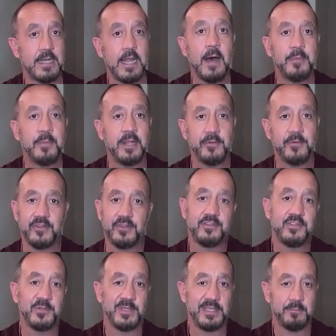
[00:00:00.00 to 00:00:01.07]
not been able to
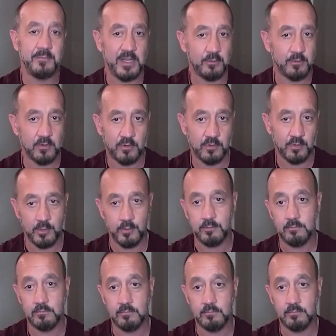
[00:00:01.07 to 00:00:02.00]
do it in micro crude